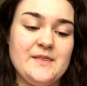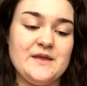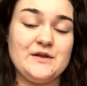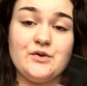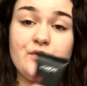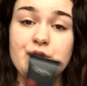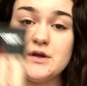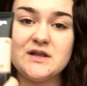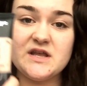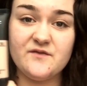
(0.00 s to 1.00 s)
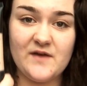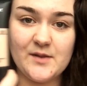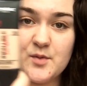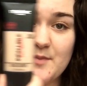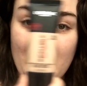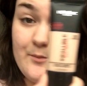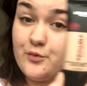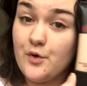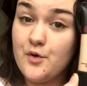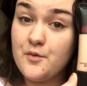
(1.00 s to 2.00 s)
the L'Oreal Infallible Matte
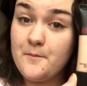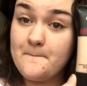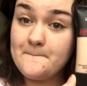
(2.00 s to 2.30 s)
Pro